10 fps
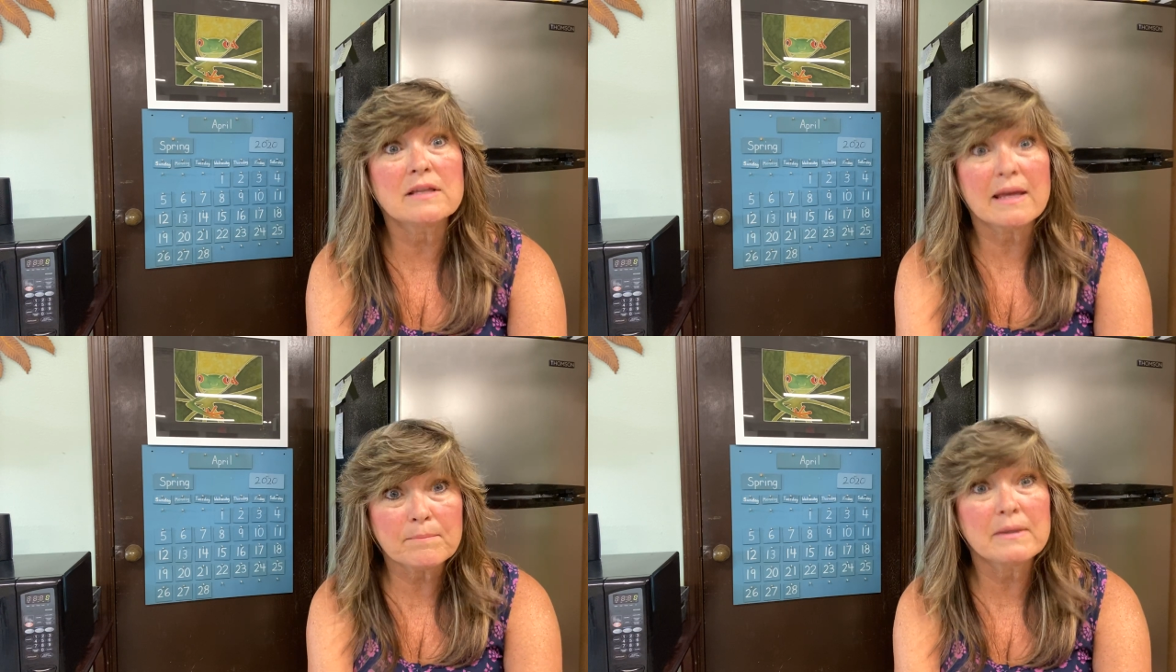
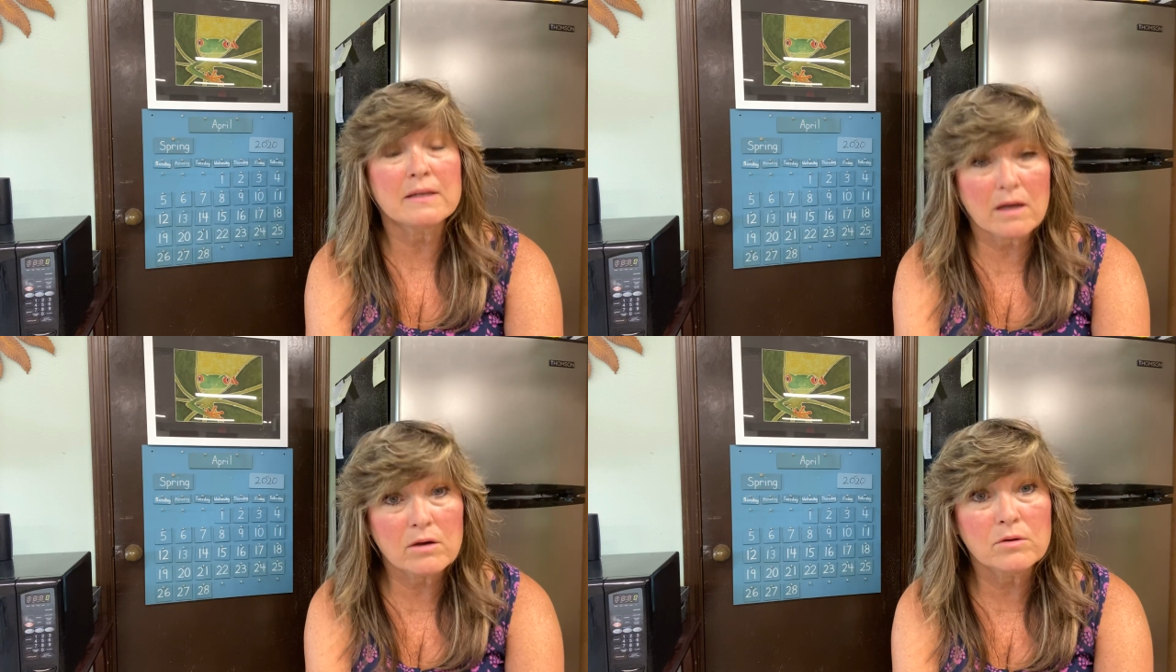let me
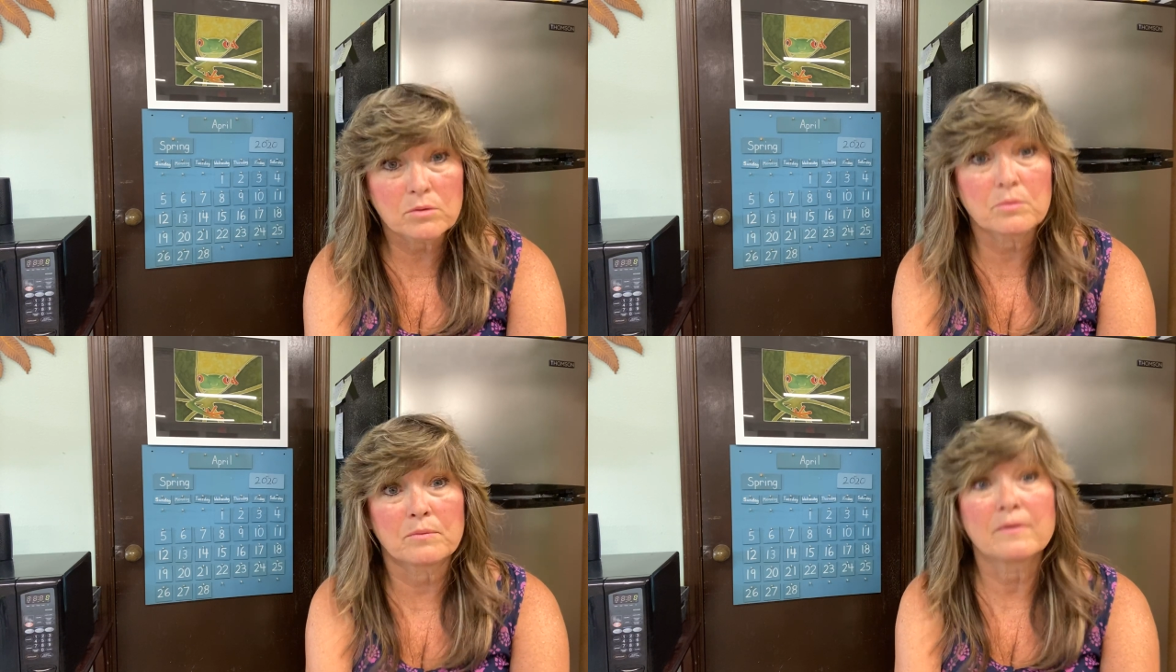
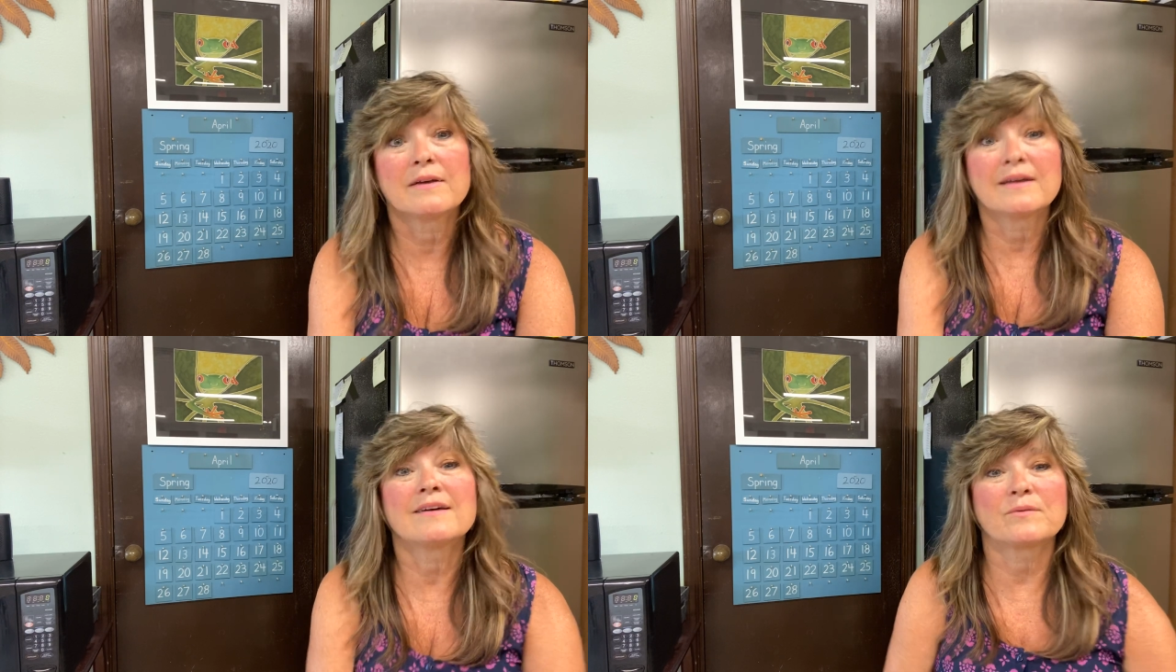know.
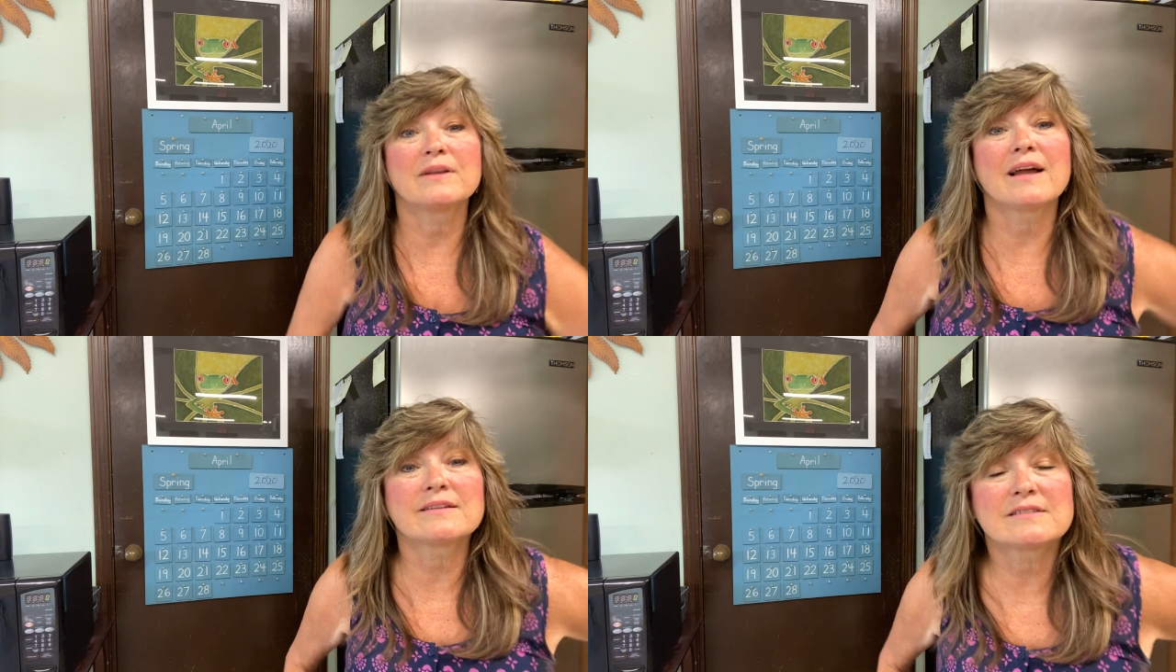
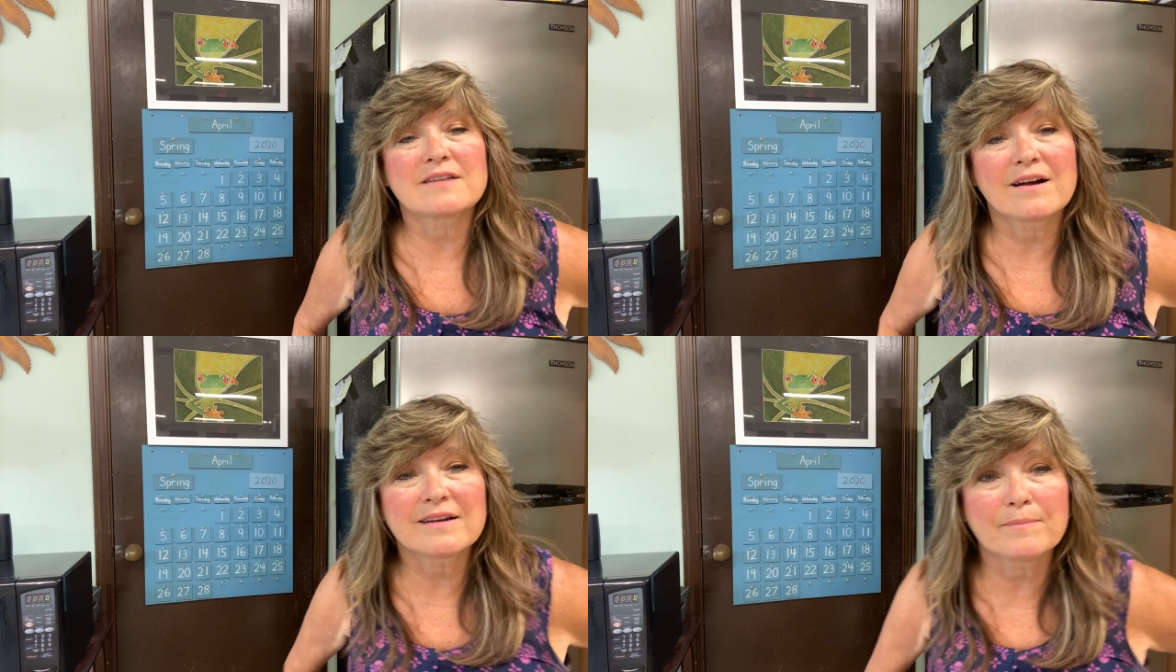We'd like to
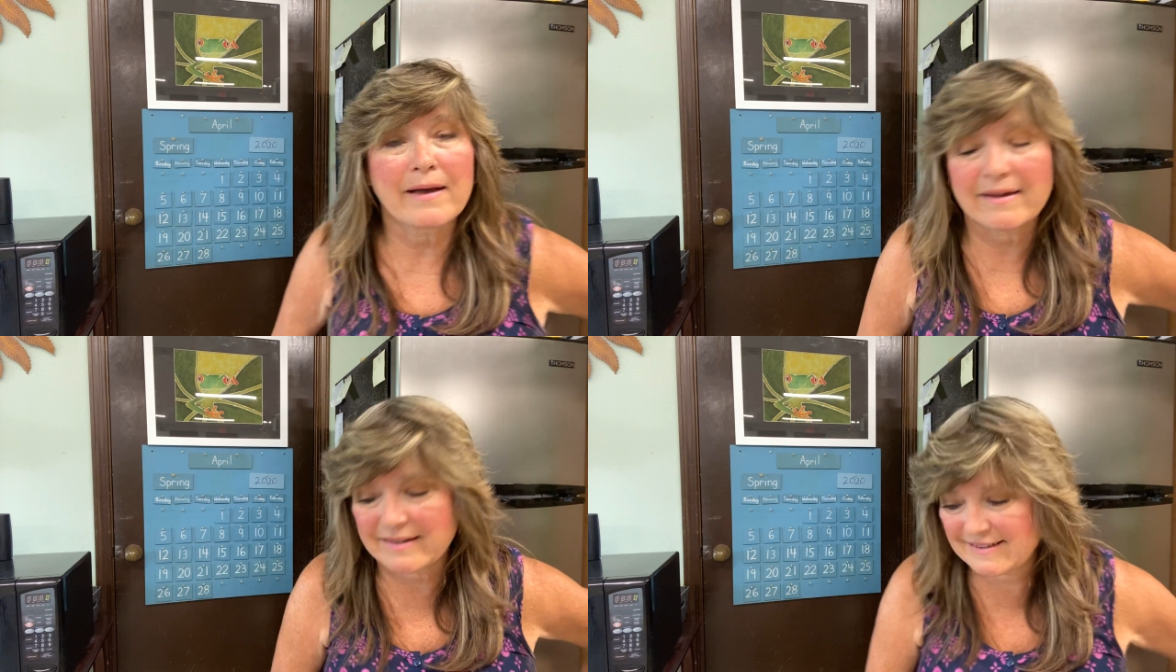talk
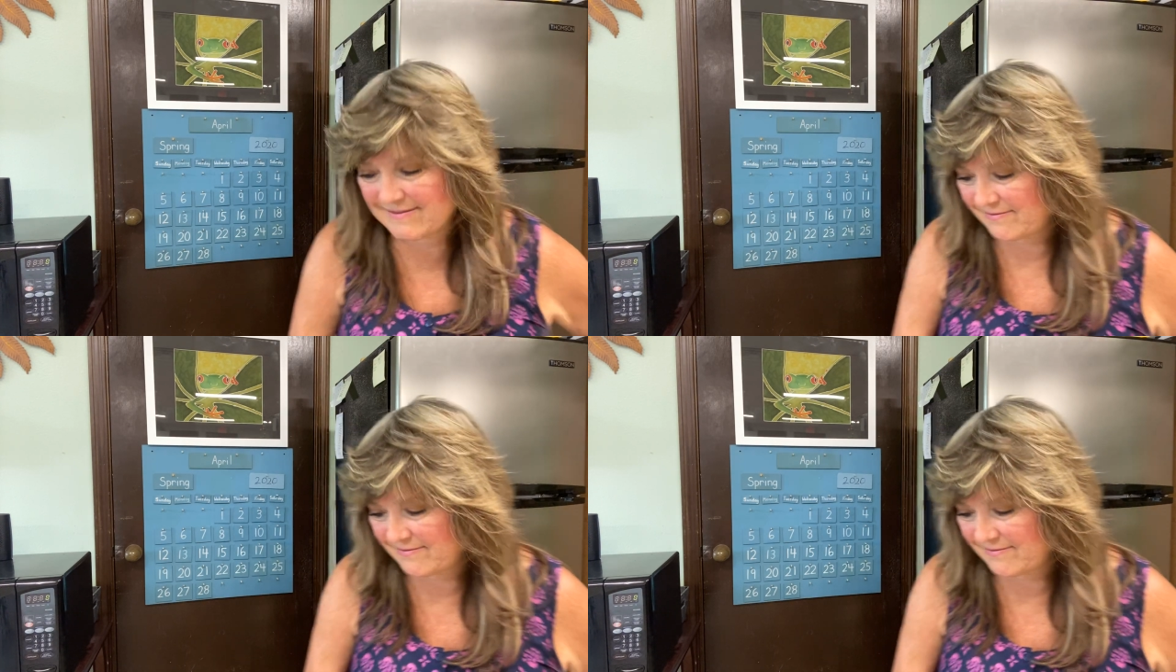about it.